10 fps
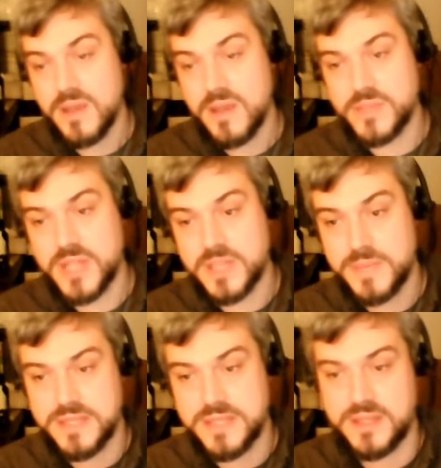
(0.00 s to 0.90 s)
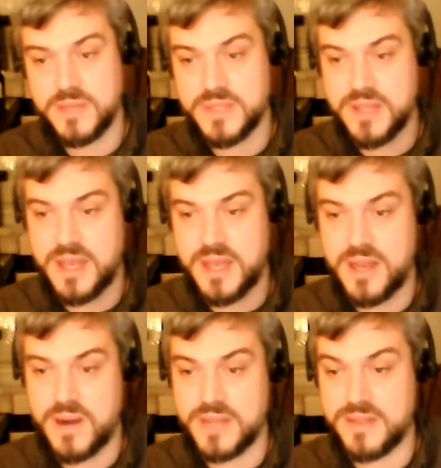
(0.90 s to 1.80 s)
in which case basically we say,
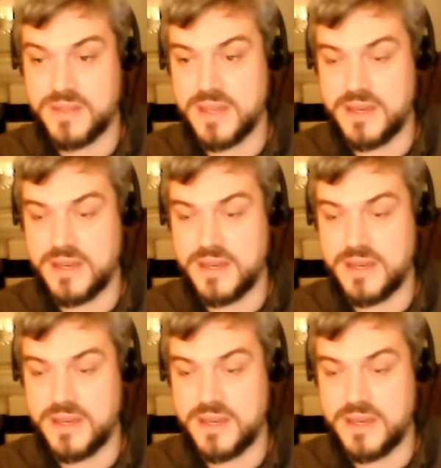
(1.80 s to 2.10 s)
all right, the